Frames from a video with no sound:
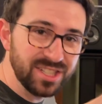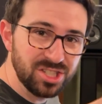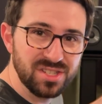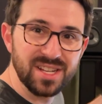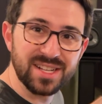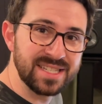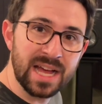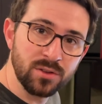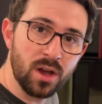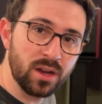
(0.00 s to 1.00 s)
just an
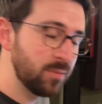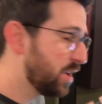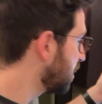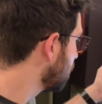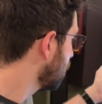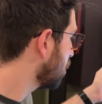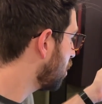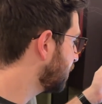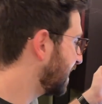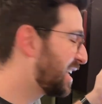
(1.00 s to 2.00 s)
Excel document
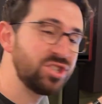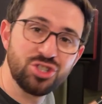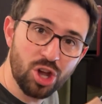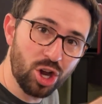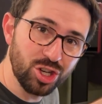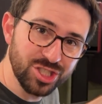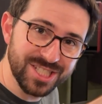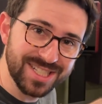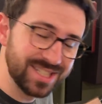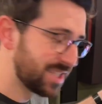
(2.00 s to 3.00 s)
called a DART,